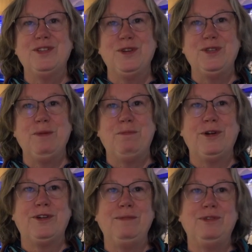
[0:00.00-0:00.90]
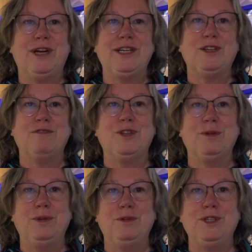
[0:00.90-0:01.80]
Associate Program Director for
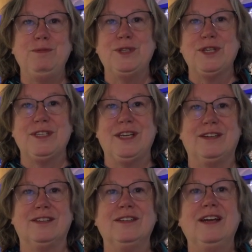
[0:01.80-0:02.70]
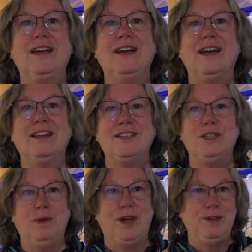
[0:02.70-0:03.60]
the Blue Ridge Music Center. I'd like
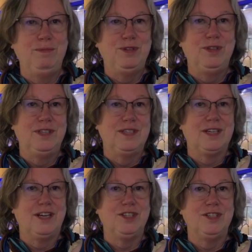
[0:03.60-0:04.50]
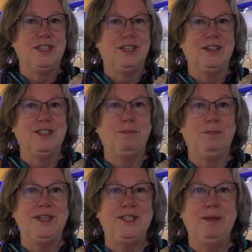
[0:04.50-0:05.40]
to welcome you to the discussion series of
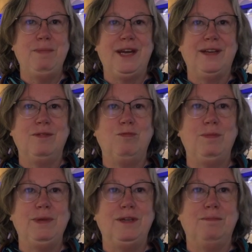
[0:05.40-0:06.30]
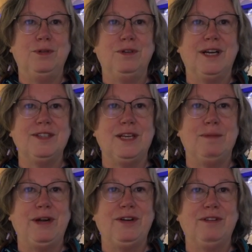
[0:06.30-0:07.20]
Place in the Band, Women in Bluegrass and
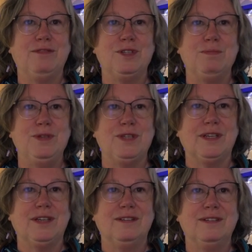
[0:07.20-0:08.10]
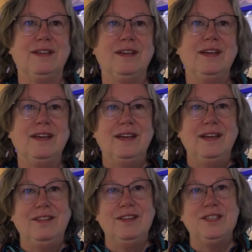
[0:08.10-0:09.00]
American Roots Music.
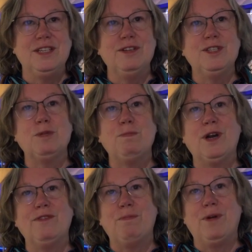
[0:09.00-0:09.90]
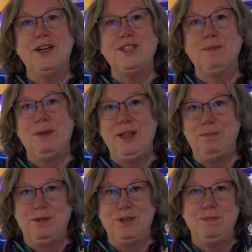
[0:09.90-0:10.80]
This series is part of a project by the
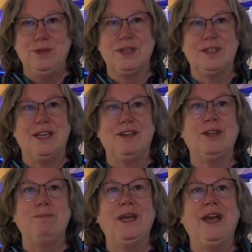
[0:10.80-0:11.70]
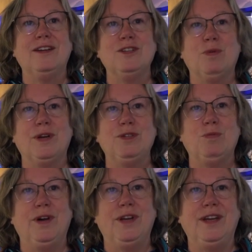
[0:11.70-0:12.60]
Blue Ridge Music Center that began in
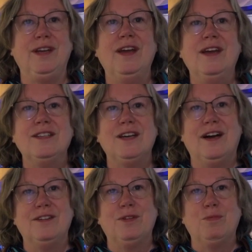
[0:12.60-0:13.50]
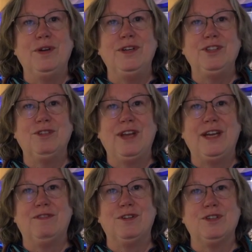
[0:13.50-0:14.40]
2020 to honor the 100th
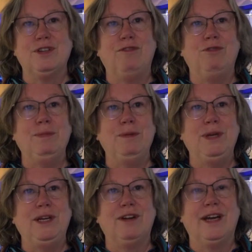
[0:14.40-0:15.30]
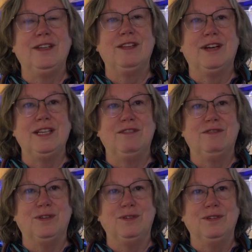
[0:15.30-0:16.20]
anniversary of women being granted the right to
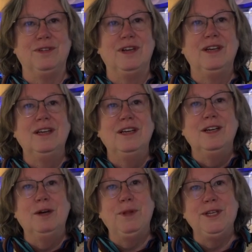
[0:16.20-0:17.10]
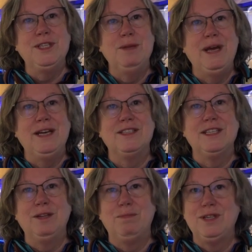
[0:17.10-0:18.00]
vote. A Place in the Band
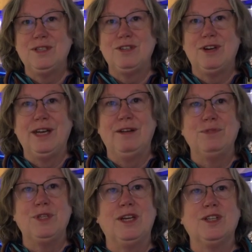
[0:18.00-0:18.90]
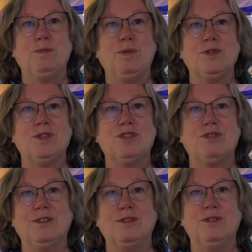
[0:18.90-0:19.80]
celebrates the triumphs and explores the
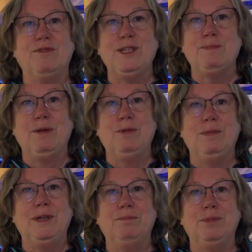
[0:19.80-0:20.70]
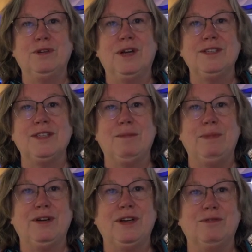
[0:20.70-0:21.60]
struggles faced by women in bluegrass and
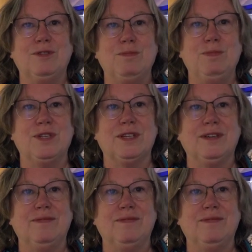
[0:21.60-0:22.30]
American roots music.